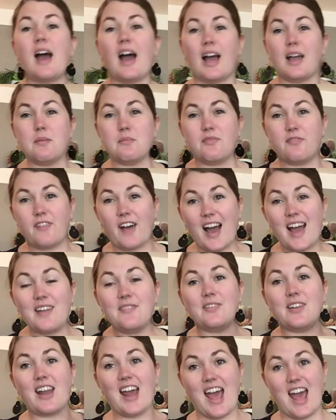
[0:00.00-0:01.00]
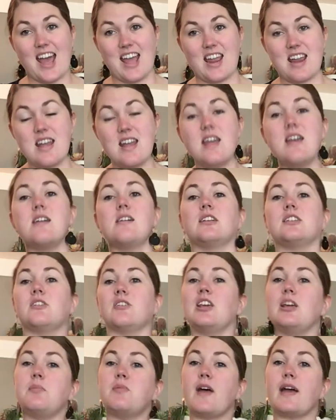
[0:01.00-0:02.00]
I am 5'9", so
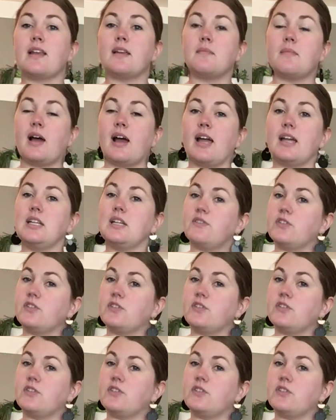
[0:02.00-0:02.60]
keep that in mind.